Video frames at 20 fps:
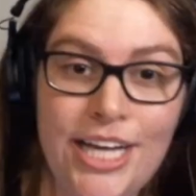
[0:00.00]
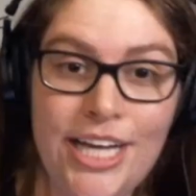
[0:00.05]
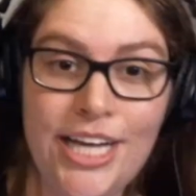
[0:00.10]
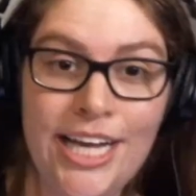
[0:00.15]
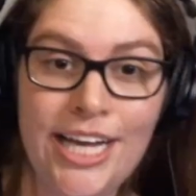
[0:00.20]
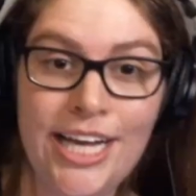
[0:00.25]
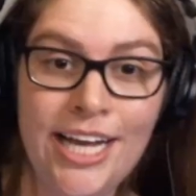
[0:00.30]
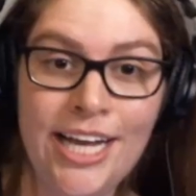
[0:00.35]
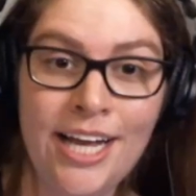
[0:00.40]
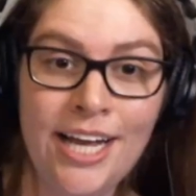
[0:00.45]
We've
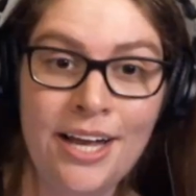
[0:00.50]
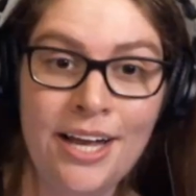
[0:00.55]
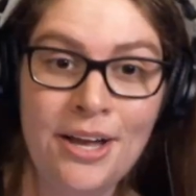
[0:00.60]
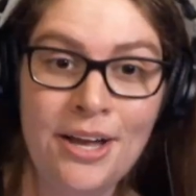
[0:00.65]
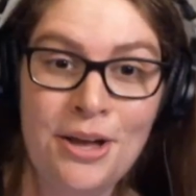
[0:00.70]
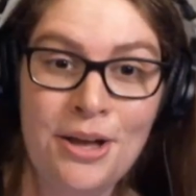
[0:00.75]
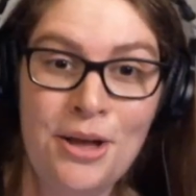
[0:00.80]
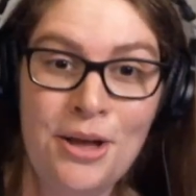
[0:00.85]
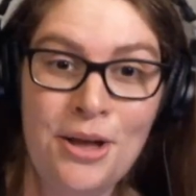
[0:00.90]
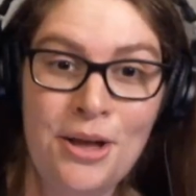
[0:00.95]
talked about
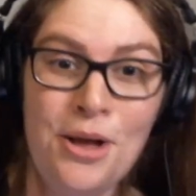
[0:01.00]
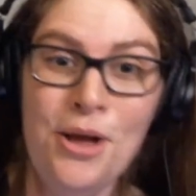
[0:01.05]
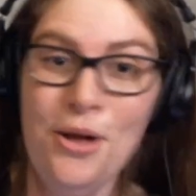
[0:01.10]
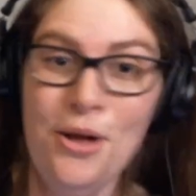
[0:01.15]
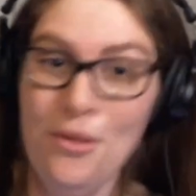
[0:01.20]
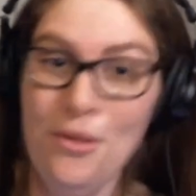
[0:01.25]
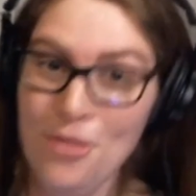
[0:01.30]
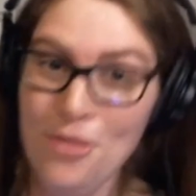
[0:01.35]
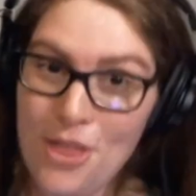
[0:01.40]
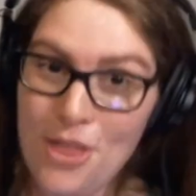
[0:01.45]
a
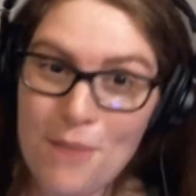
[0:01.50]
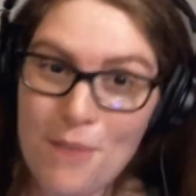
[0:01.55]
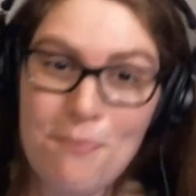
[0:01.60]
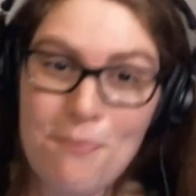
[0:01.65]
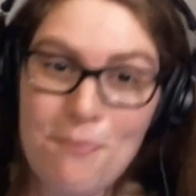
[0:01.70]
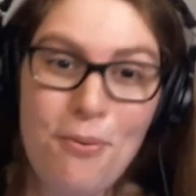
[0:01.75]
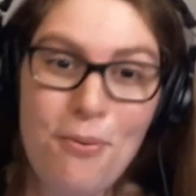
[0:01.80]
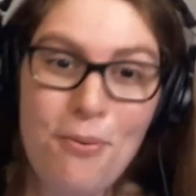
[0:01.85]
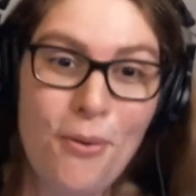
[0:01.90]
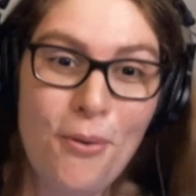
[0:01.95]
lot
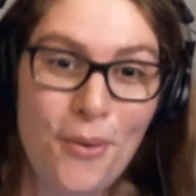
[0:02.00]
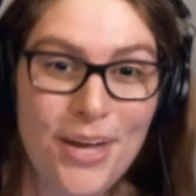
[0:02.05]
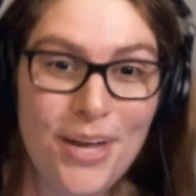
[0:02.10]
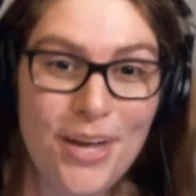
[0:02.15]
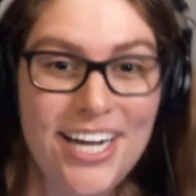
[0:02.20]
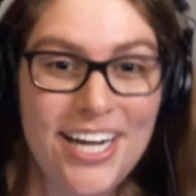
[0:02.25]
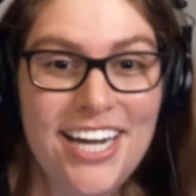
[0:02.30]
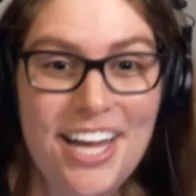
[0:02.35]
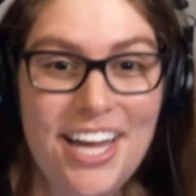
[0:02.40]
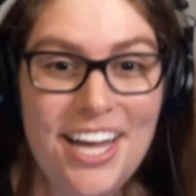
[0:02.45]
this year, and
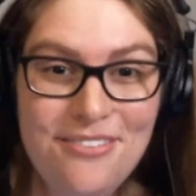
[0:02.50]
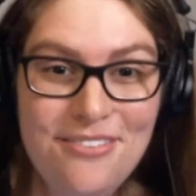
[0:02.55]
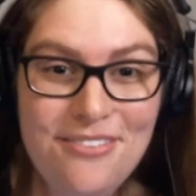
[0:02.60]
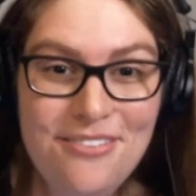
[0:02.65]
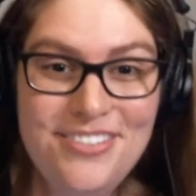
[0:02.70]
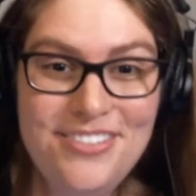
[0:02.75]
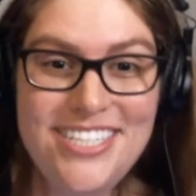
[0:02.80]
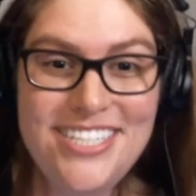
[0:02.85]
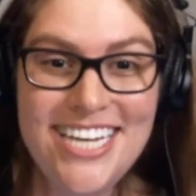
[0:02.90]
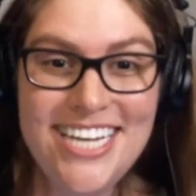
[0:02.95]
that's
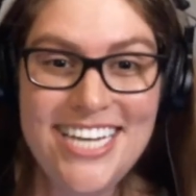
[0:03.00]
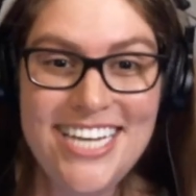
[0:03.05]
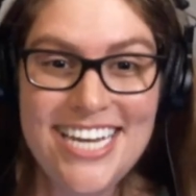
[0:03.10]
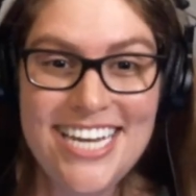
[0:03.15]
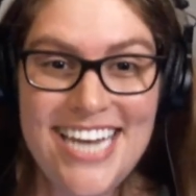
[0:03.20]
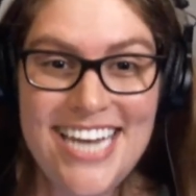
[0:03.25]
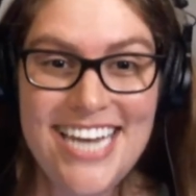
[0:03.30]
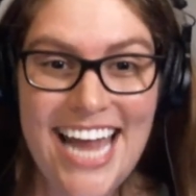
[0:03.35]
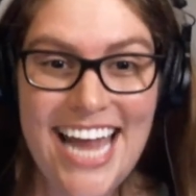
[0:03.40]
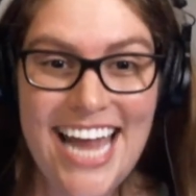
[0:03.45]

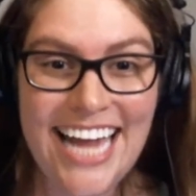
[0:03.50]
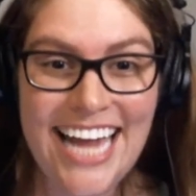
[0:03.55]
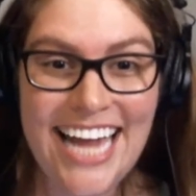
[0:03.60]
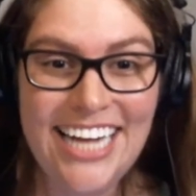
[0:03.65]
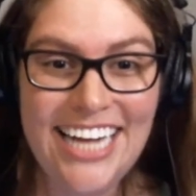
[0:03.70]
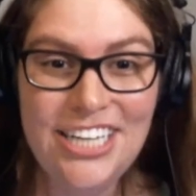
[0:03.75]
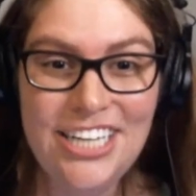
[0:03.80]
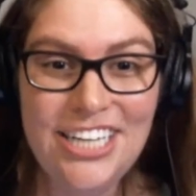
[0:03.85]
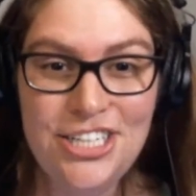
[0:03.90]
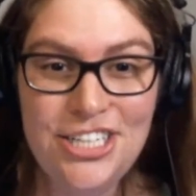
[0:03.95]
actually
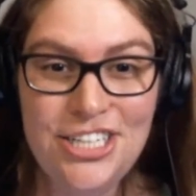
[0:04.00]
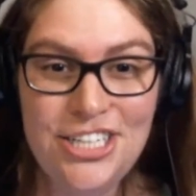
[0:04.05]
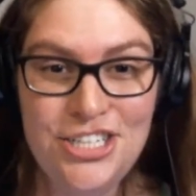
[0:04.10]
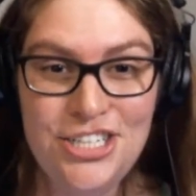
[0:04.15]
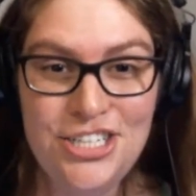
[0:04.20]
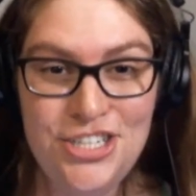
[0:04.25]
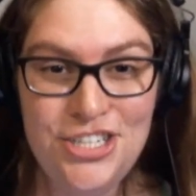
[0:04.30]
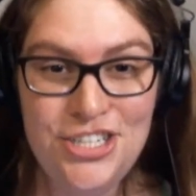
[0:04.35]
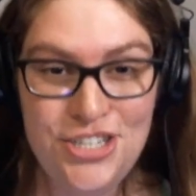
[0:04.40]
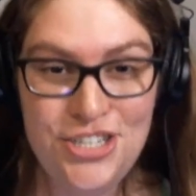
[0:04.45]
the point
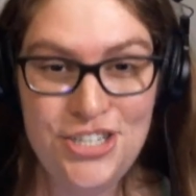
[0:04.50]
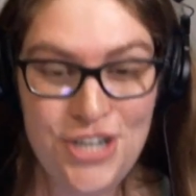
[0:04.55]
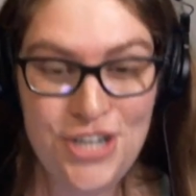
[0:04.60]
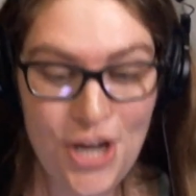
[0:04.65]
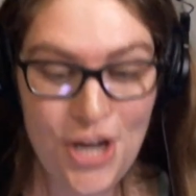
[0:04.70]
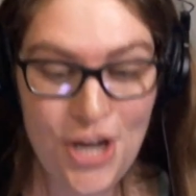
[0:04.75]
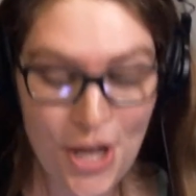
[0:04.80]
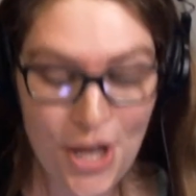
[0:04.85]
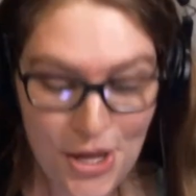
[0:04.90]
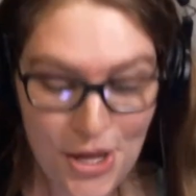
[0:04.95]
of
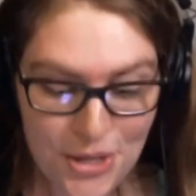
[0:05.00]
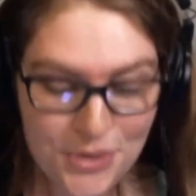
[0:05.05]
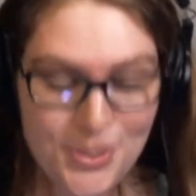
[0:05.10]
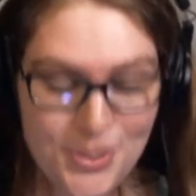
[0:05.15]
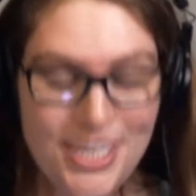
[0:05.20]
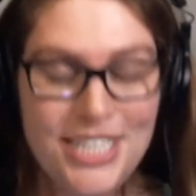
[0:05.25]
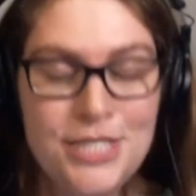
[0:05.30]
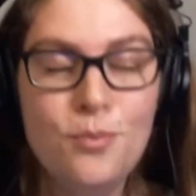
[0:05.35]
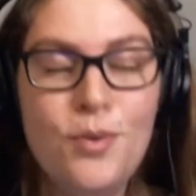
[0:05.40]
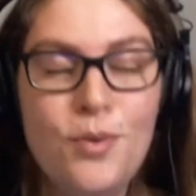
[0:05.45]
tonight's
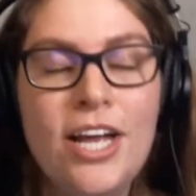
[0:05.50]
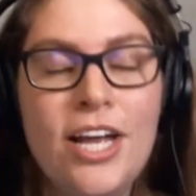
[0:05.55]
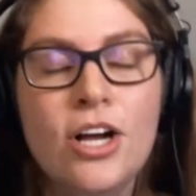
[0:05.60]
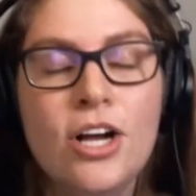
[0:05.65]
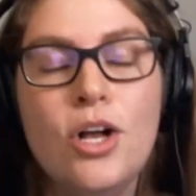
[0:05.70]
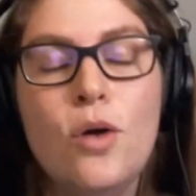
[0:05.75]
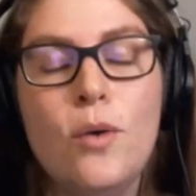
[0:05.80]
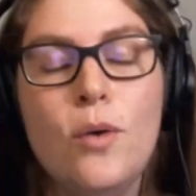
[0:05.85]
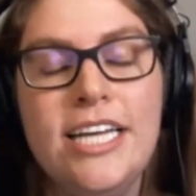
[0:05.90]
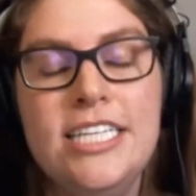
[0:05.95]
show is we
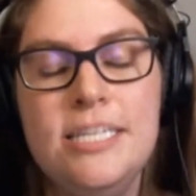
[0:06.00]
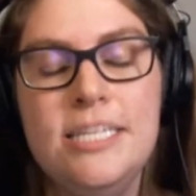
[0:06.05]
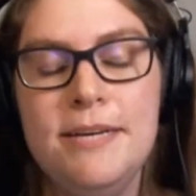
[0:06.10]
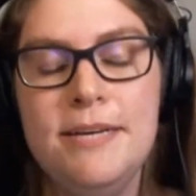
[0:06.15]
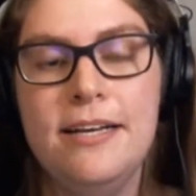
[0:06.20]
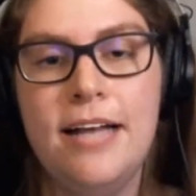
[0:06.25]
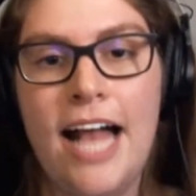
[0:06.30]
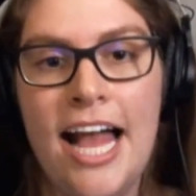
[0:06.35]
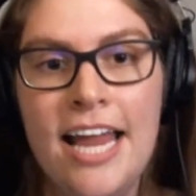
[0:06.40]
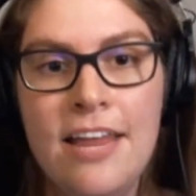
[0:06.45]
are going to
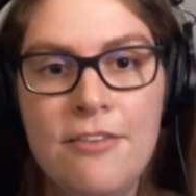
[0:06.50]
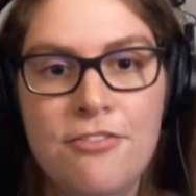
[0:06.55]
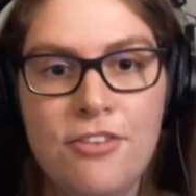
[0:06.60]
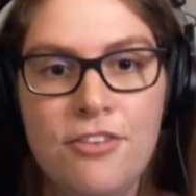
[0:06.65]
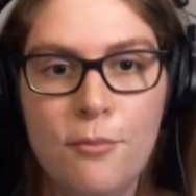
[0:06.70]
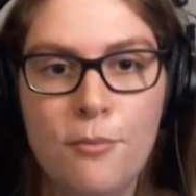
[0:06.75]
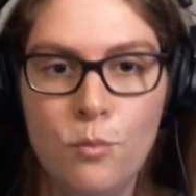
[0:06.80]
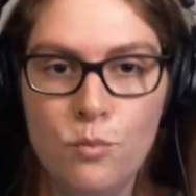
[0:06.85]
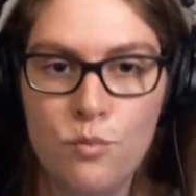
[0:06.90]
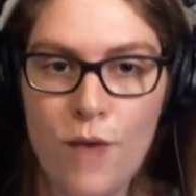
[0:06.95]
be kind of
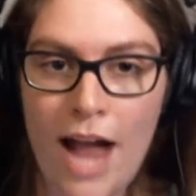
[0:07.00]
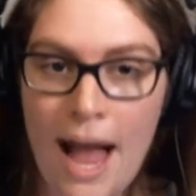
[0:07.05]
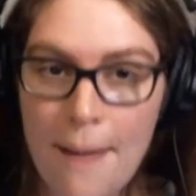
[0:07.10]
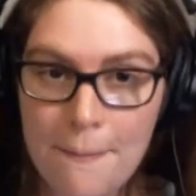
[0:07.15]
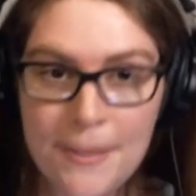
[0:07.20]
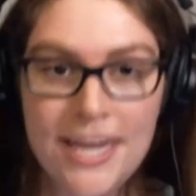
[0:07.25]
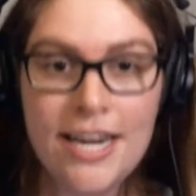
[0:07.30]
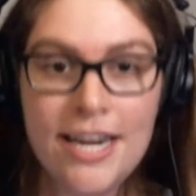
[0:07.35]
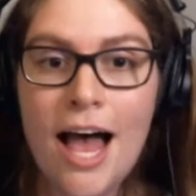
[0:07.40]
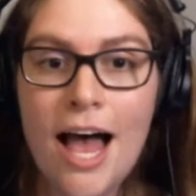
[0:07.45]

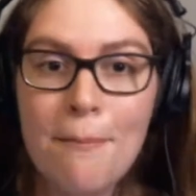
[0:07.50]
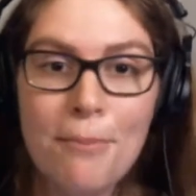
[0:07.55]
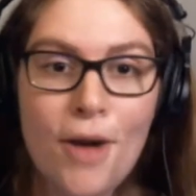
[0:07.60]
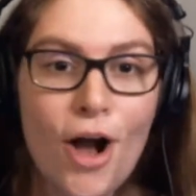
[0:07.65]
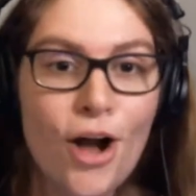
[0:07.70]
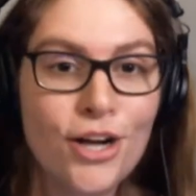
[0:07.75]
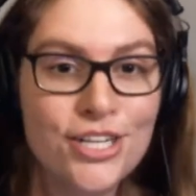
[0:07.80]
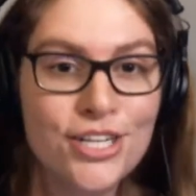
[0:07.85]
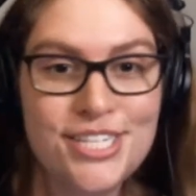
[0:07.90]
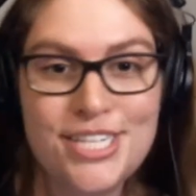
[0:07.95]
wrapping up
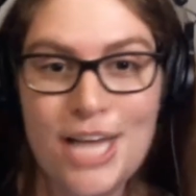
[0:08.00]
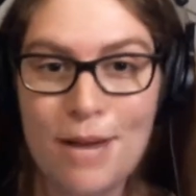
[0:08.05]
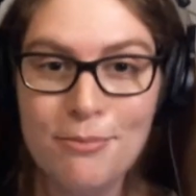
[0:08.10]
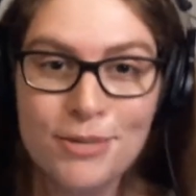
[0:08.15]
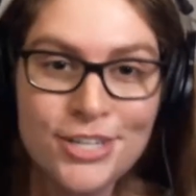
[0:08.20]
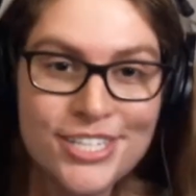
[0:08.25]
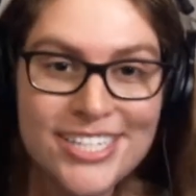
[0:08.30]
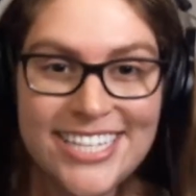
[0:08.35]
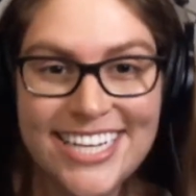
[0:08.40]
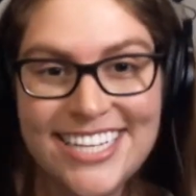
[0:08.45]
our summer
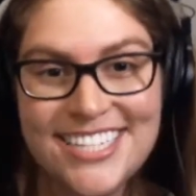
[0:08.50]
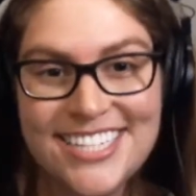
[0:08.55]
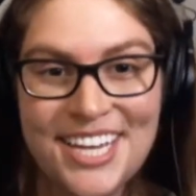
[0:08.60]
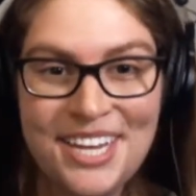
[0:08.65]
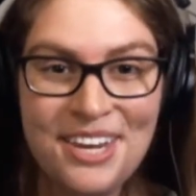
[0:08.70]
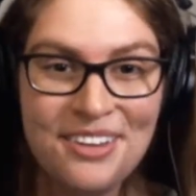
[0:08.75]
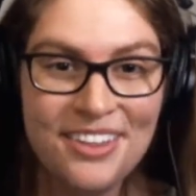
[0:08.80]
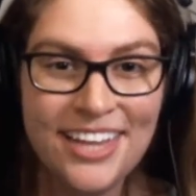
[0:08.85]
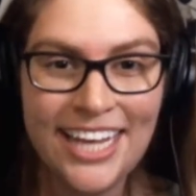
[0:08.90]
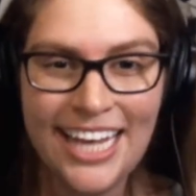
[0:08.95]
season
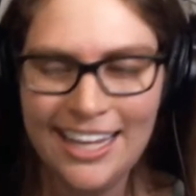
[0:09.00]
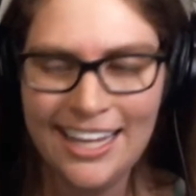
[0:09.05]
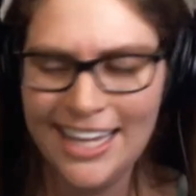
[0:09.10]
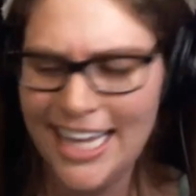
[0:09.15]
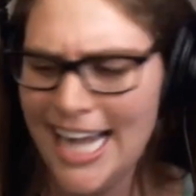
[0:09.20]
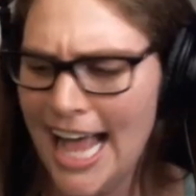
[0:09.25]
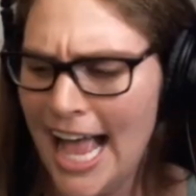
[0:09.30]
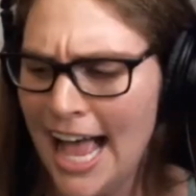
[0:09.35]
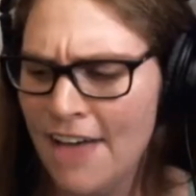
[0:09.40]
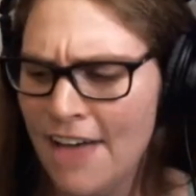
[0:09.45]
of the Healing
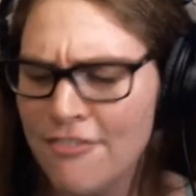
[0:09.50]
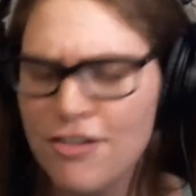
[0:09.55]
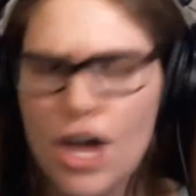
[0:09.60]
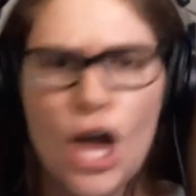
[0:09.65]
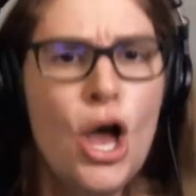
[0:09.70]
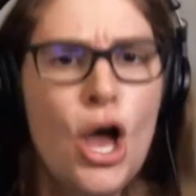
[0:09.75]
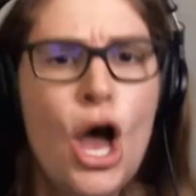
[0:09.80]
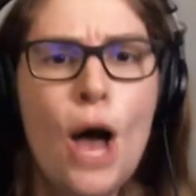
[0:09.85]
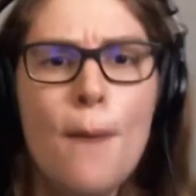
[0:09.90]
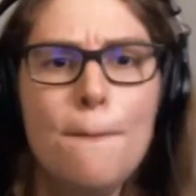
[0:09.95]
Half.